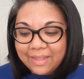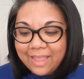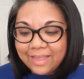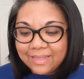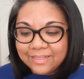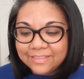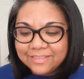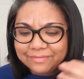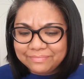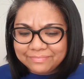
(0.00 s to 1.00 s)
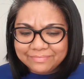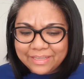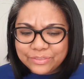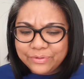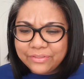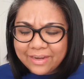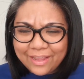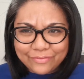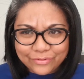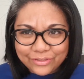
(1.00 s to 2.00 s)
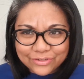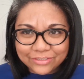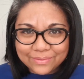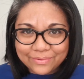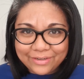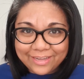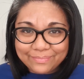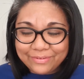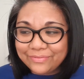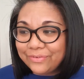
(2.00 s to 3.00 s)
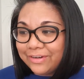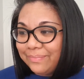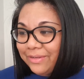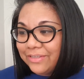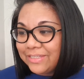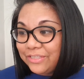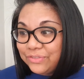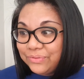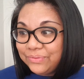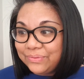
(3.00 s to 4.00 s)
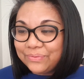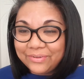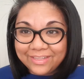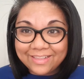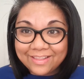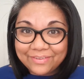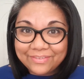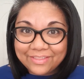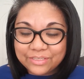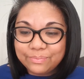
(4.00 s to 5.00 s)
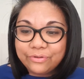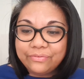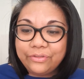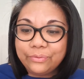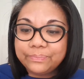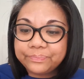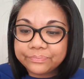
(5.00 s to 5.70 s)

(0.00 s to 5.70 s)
And it's weird that I haven't really talked about it yet before because I do really love this perfume.